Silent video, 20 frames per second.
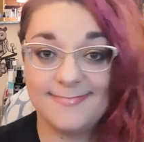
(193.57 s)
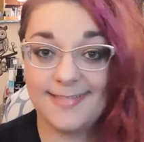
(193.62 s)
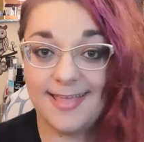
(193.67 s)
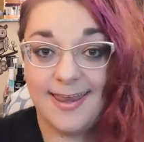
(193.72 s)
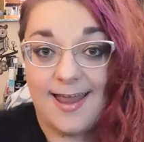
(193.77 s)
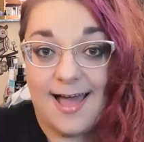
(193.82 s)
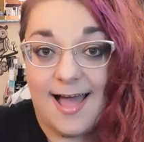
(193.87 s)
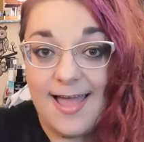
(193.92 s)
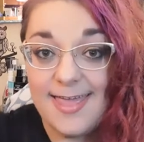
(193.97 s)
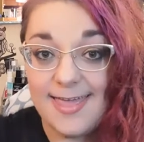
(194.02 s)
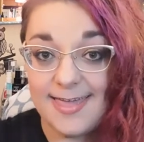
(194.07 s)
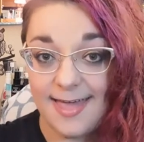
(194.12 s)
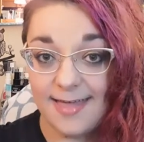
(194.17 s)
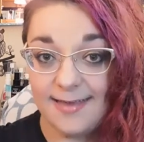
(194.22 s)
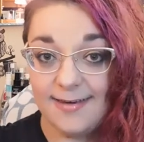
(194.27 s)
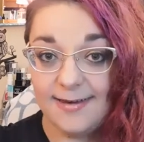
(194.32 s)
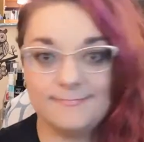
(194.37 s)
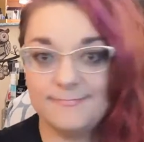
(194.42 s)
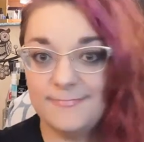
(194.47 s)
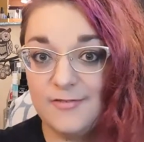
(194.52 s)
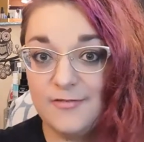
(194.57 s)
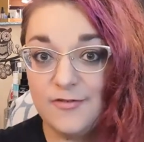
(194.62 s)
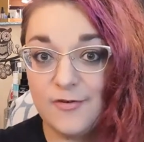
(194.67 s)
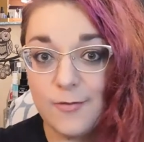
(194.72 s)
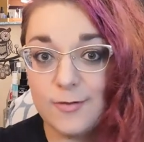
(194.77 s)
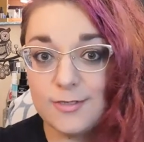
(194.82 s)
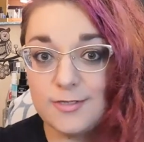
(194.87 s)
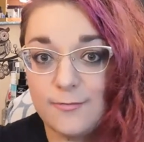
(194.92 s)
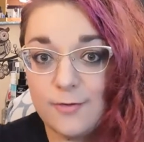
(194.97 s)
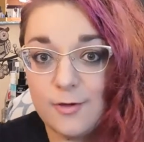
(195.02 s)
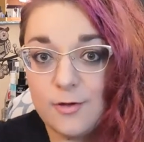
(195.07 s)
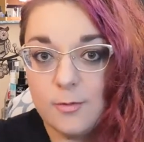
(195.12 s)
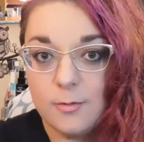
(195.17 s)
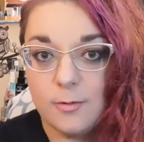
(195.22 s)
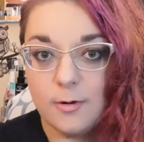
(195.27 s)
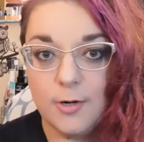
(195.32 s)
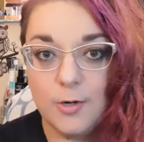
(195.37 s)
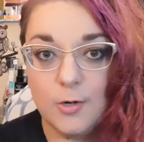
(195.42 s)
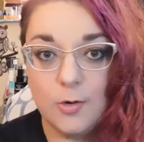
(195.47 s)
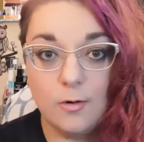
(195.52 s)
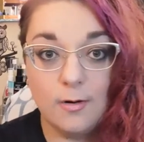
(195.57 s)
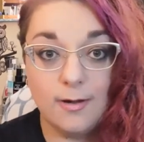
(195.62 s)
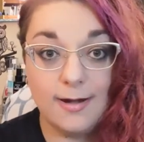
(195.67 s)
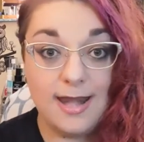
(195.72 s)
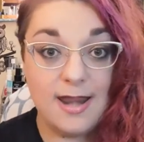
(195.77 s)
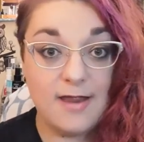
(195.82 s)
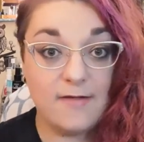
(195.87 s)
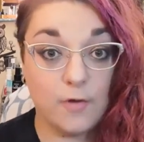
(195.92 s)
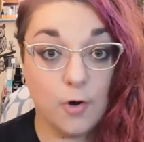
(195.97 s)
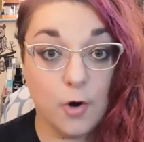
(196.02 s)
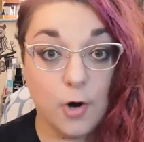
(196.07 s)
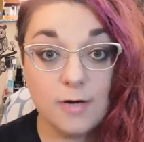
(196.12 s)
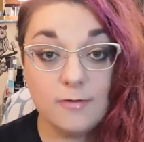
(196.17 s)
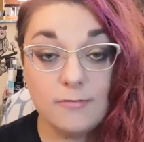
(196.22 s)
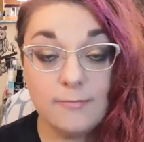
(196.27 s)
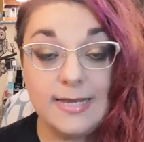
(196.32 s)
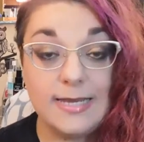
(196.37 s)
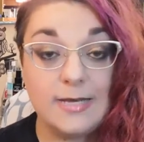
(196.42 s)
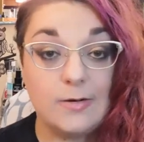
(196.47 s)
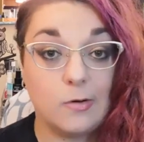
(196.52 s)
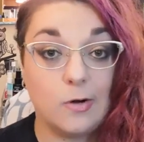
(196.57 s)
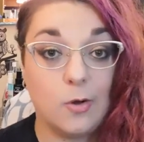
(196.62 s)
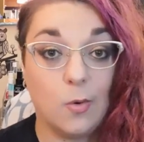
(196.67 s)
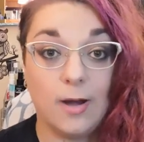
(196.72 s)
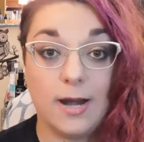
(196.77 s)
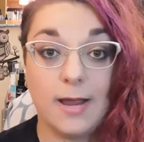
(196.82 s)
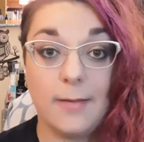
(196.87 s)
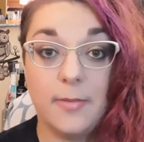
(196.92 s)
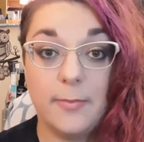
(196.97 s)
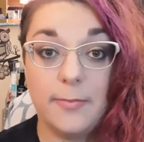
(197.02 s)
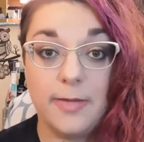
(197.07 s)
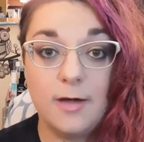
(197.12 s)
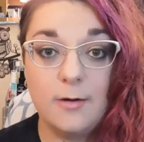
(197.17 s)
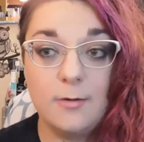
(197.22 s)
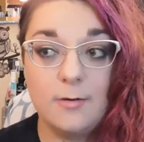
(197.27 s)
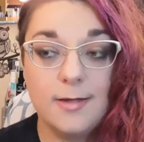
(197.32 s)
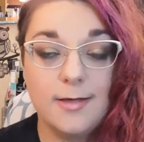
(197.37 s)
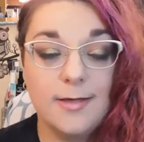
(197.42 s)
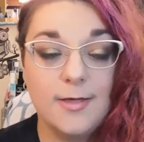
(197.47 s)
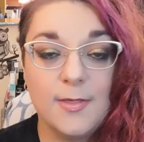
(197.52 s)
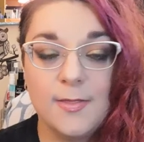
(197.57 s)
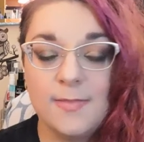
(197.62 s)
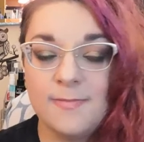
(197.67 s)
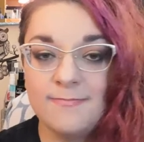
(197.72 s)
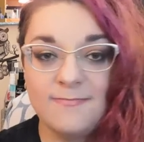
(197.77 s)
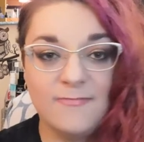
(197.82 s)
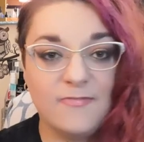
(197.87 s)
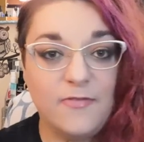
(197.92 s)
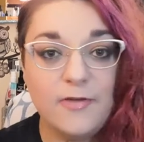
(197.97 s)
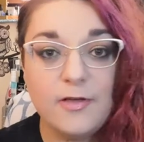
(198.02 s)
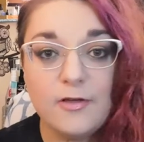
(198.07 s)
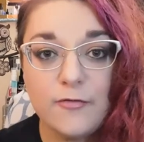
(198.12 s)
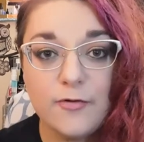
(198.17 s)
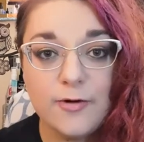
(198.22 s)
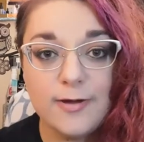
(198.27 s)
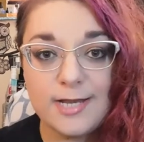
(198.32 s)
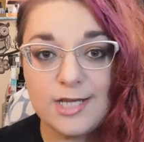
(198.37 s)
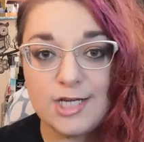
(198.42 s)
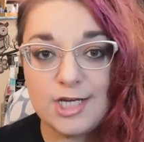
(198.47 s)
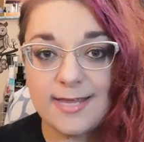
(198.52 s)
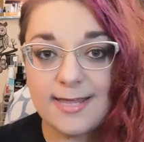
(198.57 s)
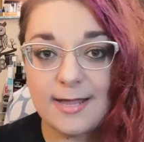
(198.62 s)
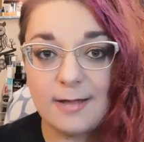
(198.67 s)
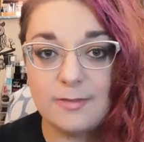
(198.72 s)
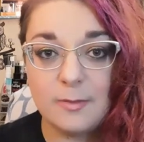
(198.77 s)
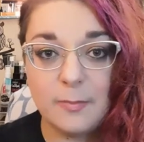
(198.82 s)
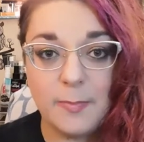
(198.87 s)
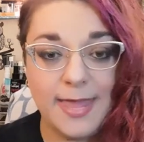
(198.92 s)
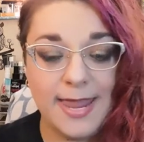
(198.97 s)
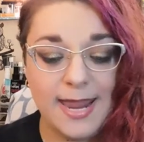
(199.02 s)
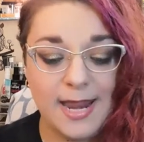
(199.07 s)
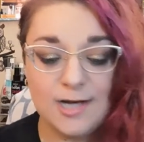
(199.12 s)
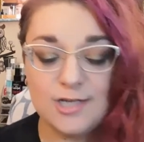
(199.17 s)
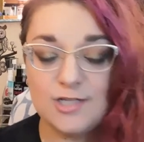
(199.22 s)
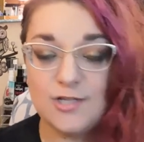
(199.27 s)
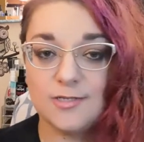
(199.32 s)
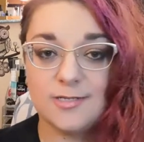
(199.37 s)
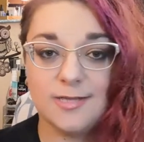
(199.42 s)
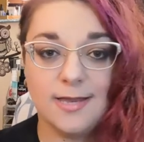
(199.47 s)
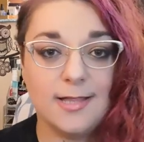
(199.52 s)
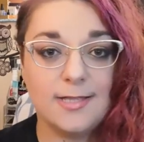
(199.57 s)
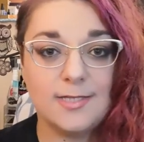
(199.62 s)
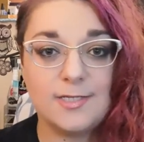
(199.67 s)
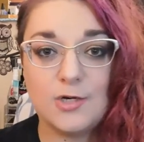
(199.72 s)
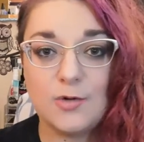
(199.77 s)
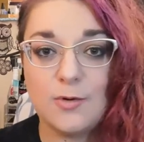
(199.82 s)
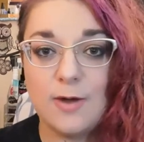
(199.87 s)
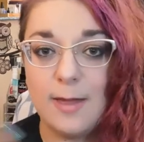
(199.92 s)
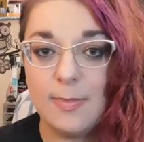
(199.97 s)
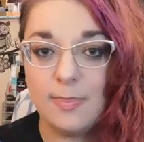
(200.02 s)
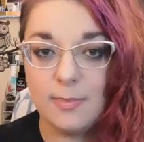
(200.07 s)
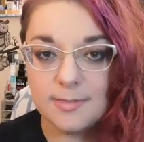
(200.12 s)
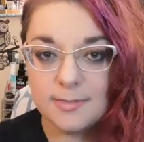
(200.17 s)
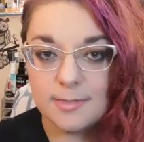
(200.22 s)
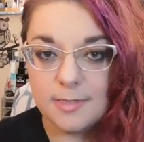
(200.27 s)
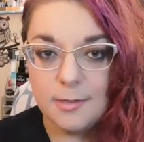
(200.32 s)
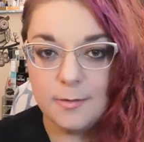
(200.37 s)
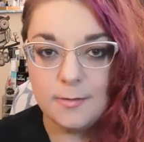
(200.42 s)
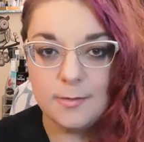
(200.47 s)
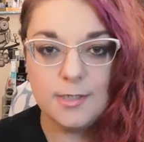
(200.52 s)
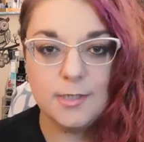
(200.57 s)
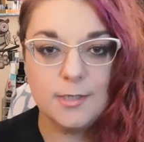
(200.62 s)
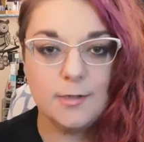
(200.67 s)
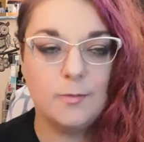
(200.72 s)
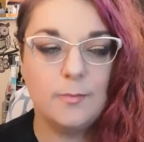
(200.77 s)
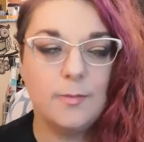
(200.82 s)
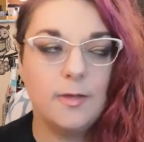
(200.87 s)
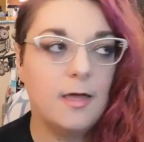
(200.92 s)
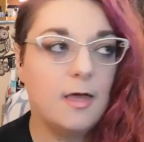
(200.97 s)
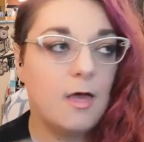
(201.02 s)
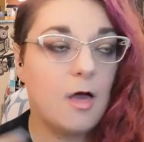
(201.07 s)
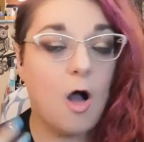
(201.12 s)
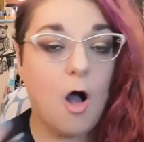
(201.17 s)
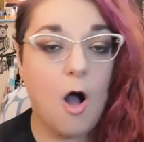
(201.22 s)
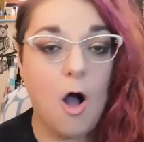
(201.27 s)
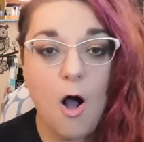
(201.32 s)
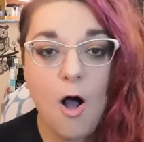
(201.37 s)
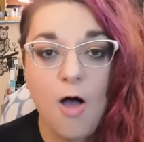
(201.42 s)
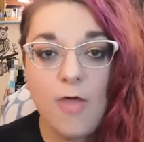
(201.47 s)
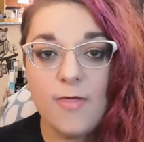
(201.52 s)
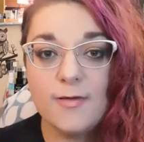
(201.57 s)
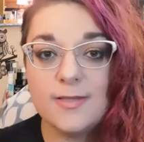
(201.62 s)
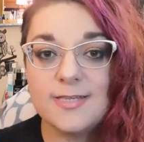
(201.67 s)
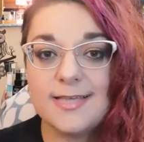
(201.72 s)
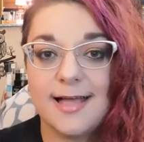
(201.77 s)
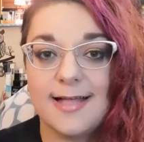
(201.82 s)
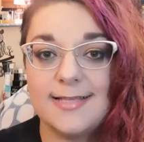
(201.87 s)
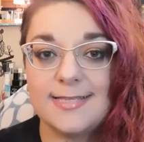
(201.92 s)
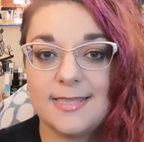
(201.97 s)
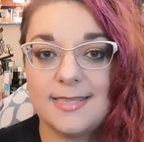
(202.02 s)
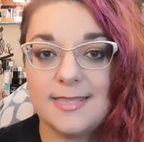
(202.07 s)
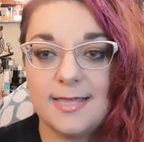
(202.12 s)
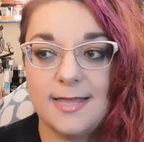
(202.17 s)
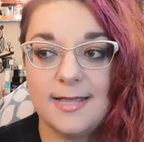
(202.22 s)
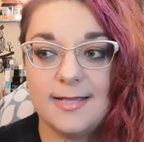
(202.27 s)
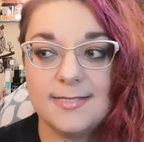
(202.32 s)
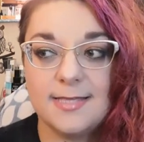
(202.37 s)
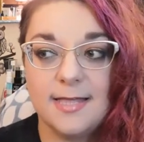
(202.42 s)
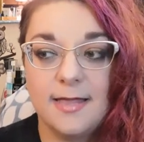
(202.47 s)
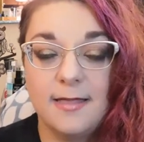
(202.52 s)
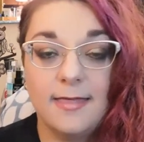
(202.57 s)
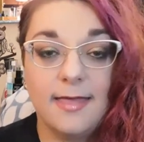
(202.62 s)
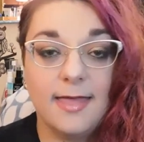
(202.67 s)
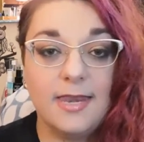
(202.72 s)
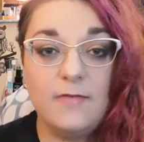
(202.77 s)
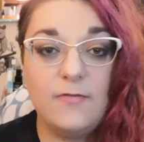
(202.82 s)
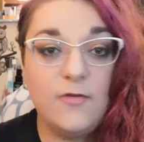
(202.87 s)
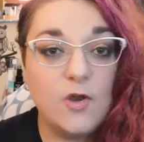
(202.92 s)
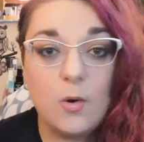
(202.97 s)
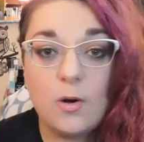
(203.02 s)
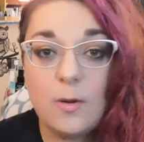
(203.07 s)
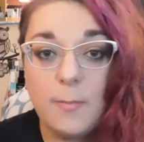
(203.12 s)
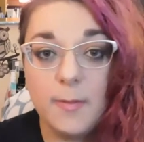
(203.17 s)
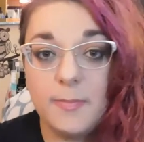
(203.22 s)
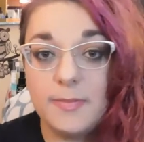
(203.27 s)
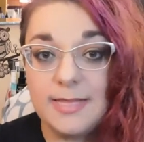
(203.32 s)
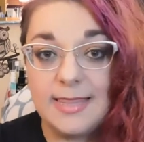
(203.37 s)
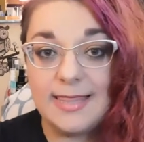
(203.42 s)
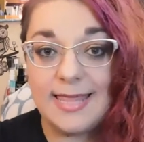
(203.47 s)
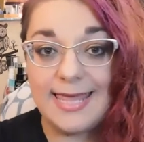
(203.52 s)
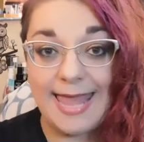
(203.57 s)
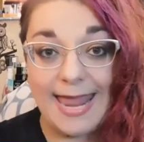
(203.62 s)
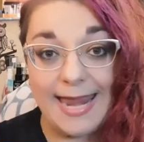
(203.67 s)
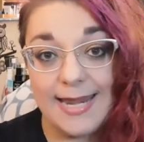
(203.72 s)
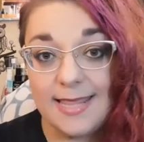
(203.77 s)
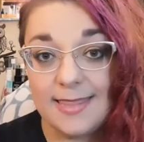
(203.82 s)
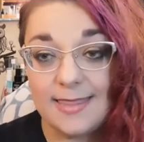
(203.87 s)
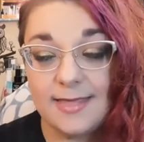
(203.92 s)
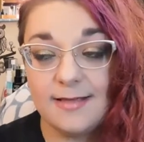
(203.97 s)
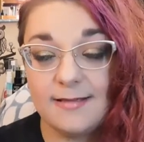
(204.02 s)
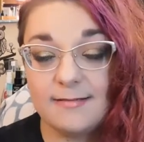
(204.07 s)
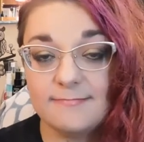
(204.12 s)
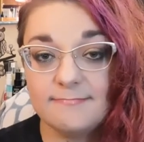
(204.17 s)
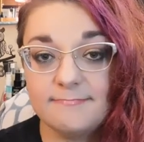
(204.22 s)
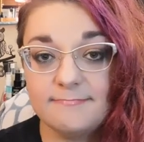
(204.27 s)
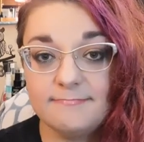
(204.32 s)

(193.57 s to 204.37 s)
And hi again. For those of you who are new, never heard of me, don't know what I'm about, feel free to check out the page. There's an Instagram, there's a YouTube, all those kinds of things. And if you don't publicly like anything,